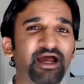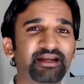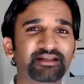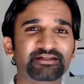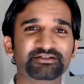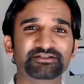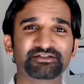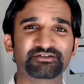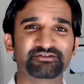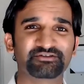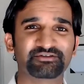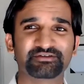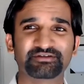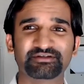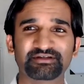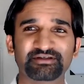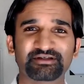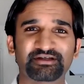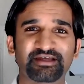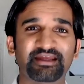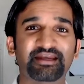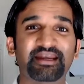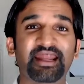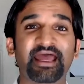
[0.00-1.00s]
just
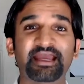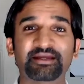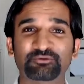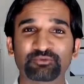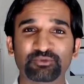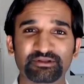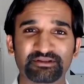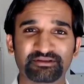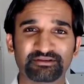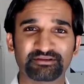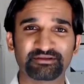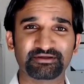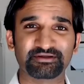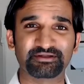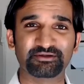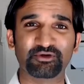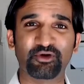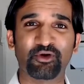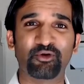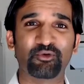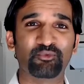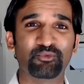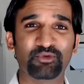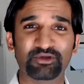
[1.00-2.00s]
connect with
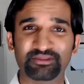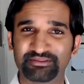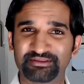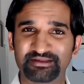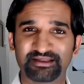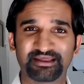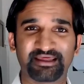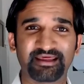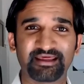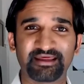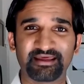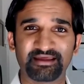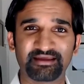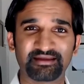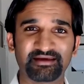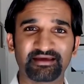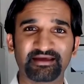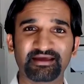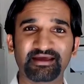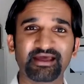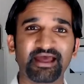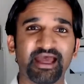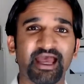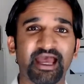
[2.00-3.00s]
the kid,
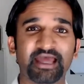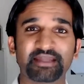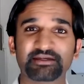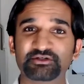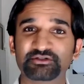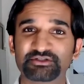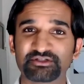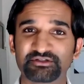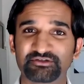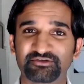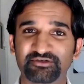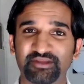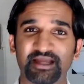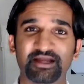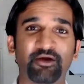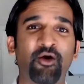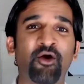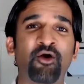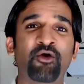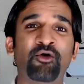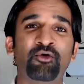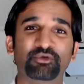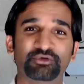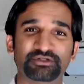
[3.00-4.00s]
and you're just like,
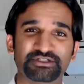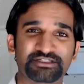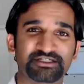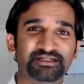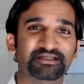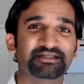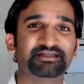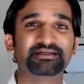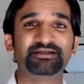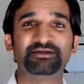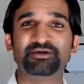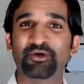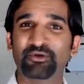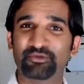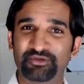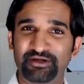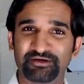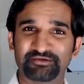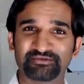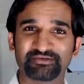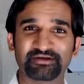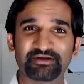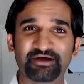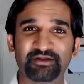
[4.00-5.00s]
oh shit,
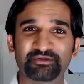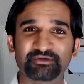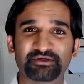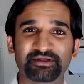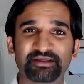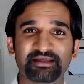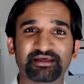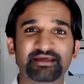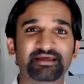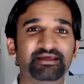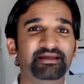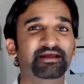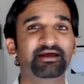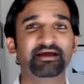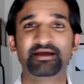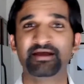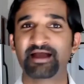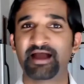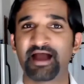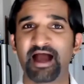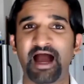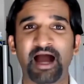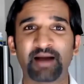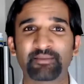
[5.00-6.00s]
there's another kid,
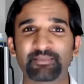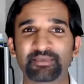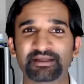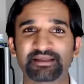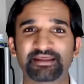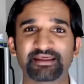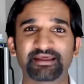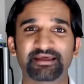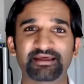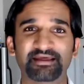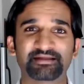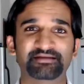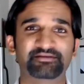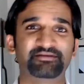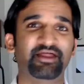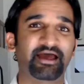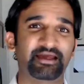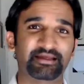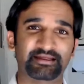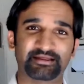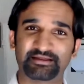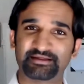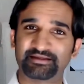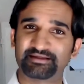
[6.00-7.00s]
I'm a kid.
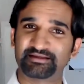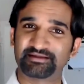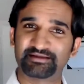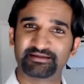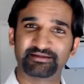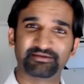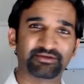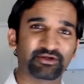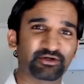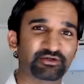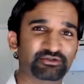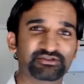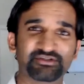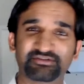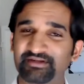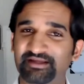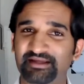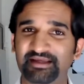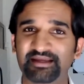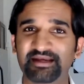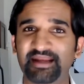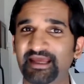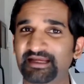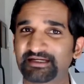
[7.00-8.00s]
Like, there's just a
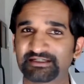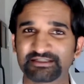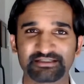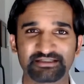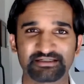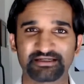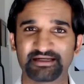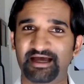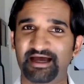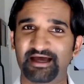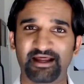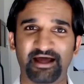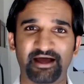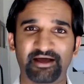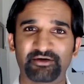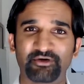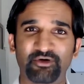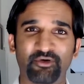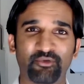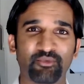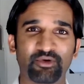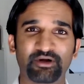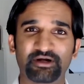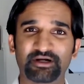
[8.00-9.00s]
connection. I don't
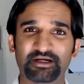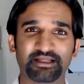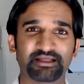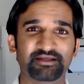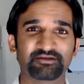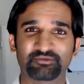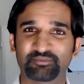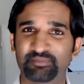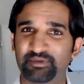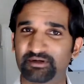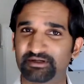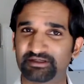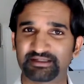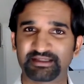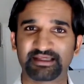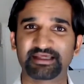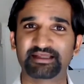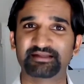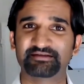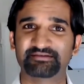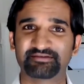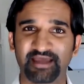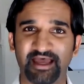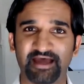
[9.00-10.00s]
know what it is, but
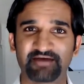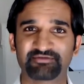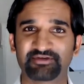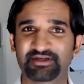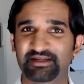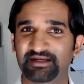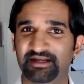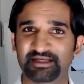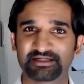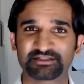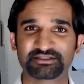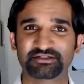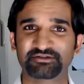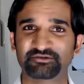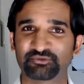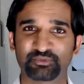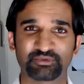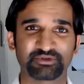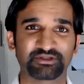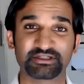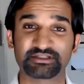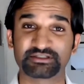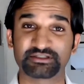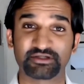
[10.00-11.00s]
kids have connections
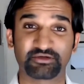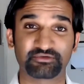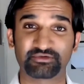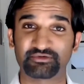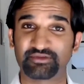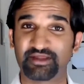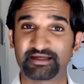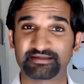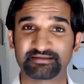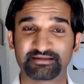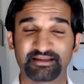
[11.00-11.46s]
with each other like